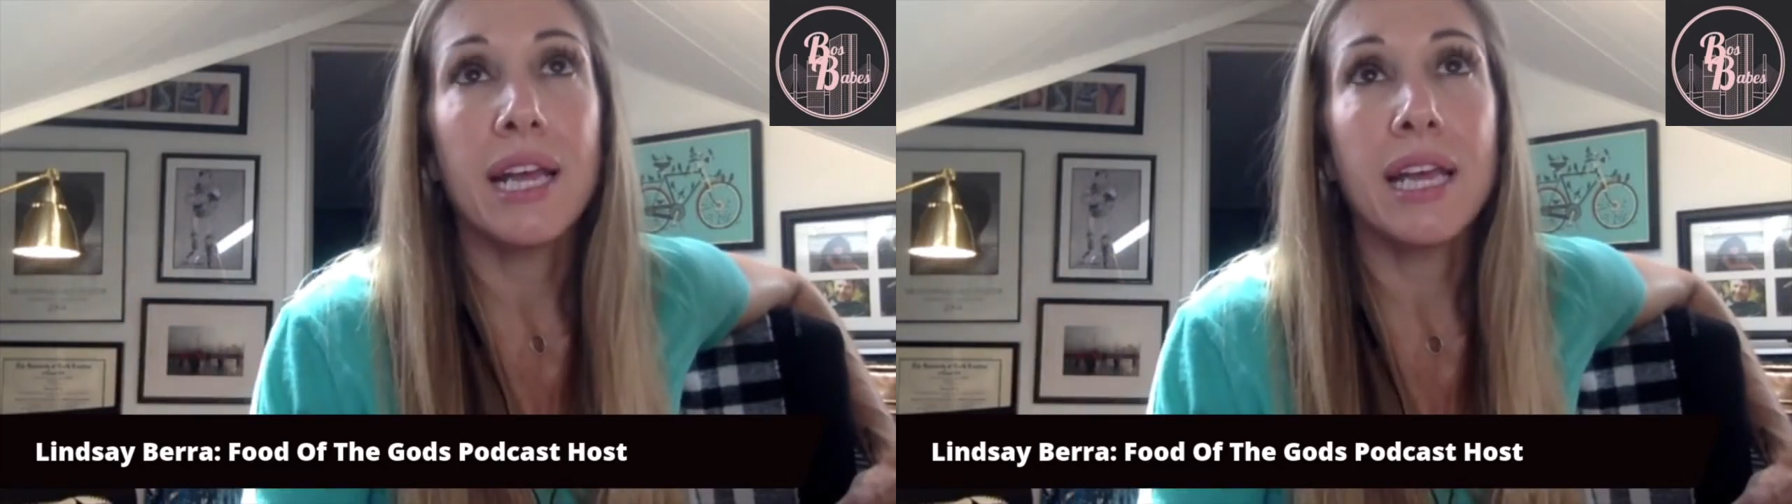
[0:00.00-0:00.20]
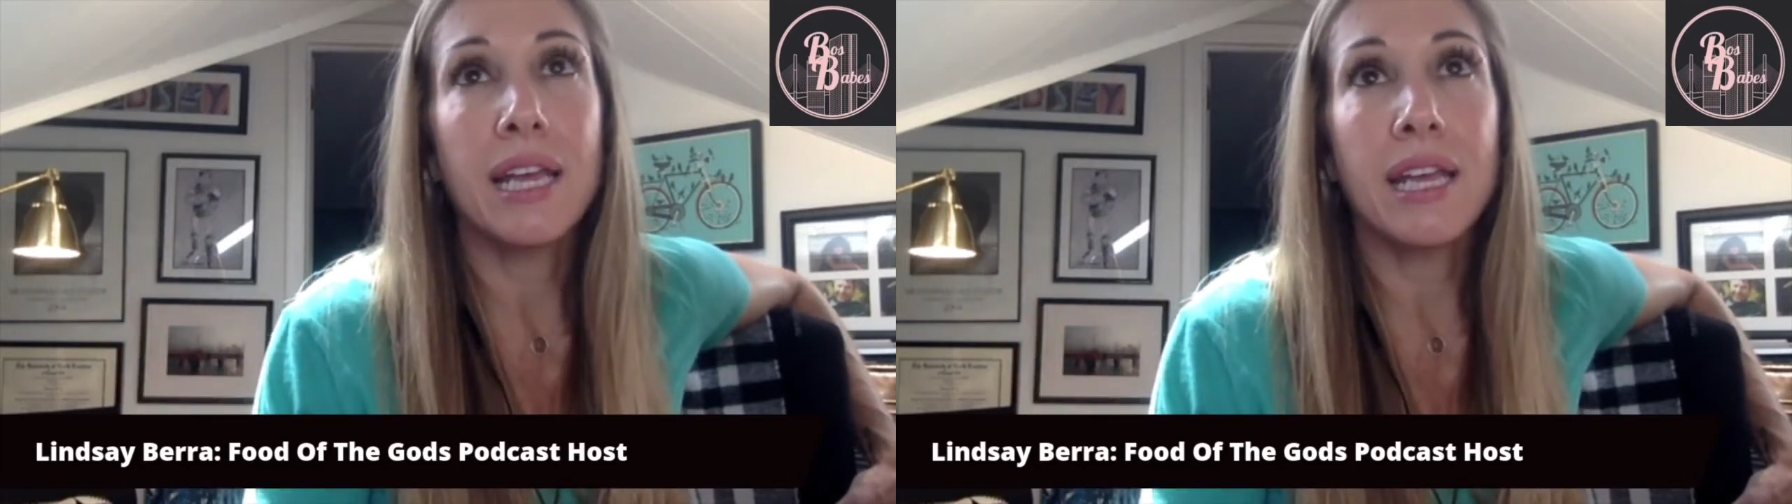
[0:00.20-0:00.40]

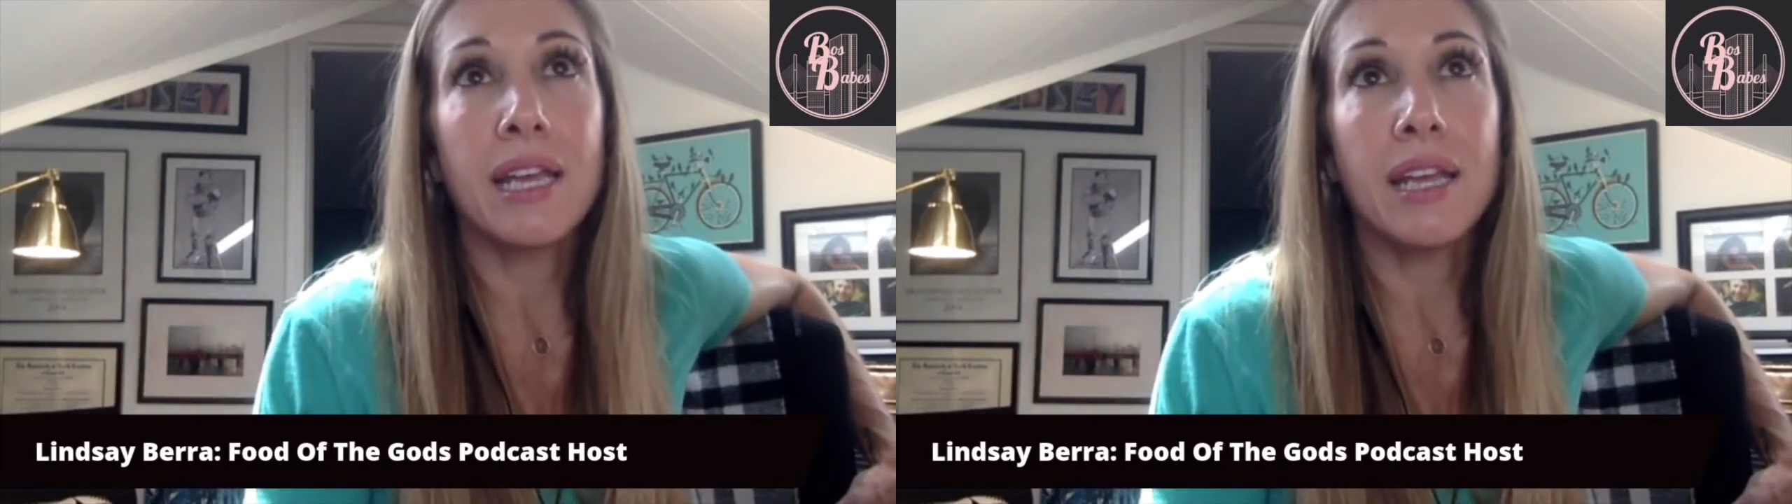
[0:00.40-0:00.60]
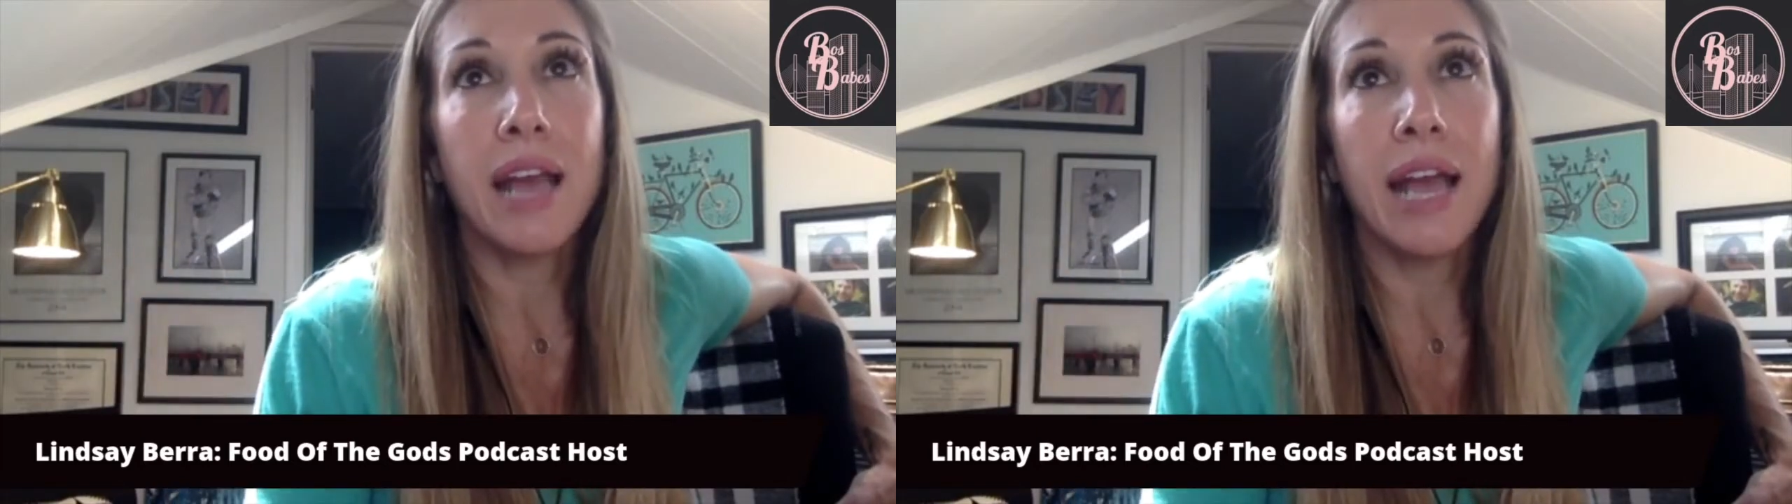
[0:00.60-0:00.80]

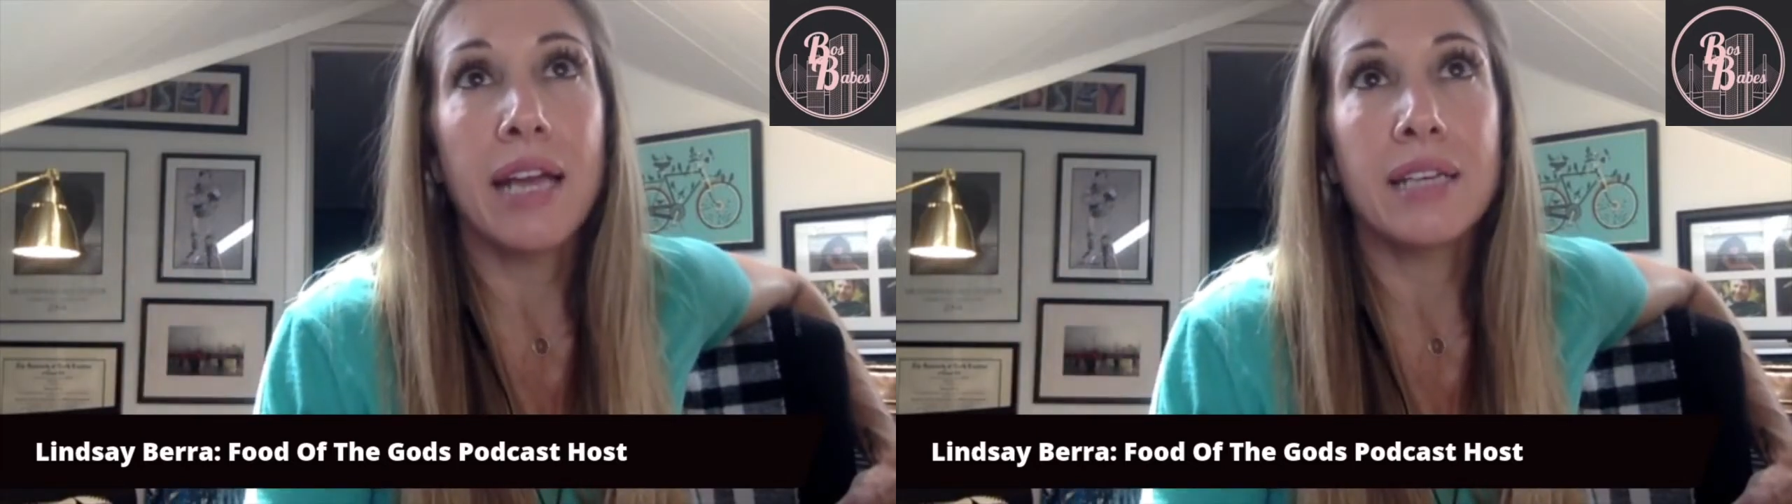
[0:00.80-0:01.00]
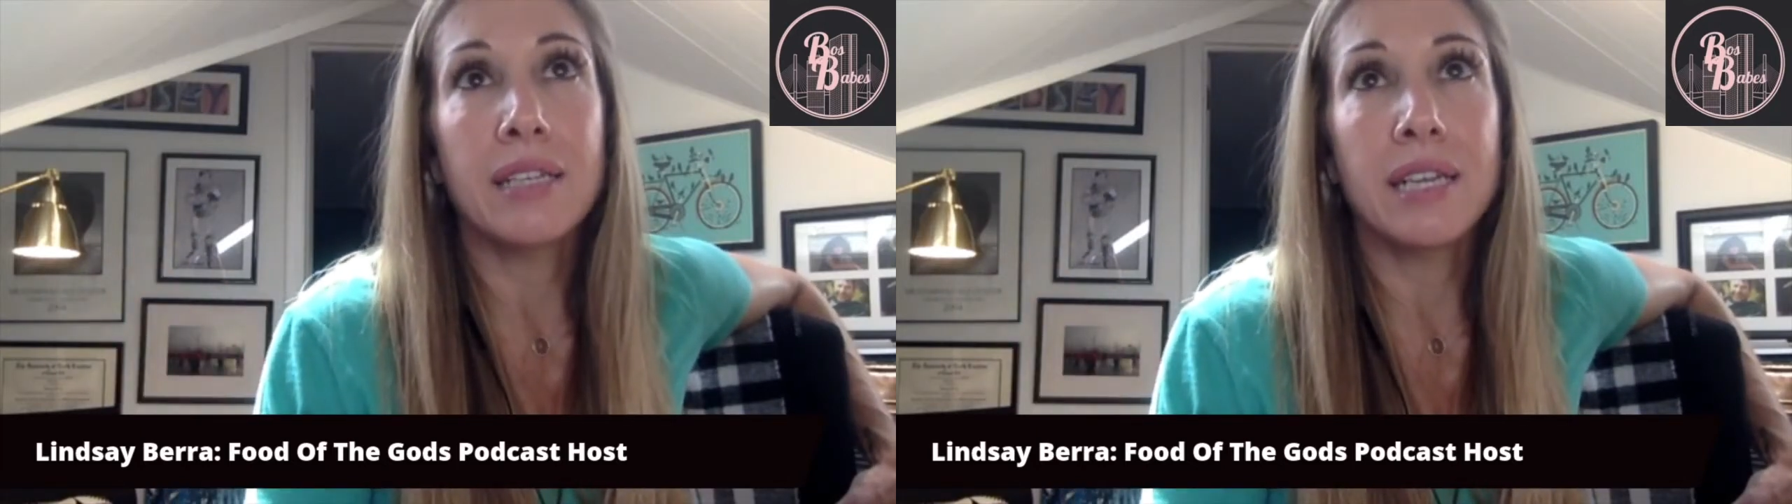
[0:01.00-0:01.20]
He and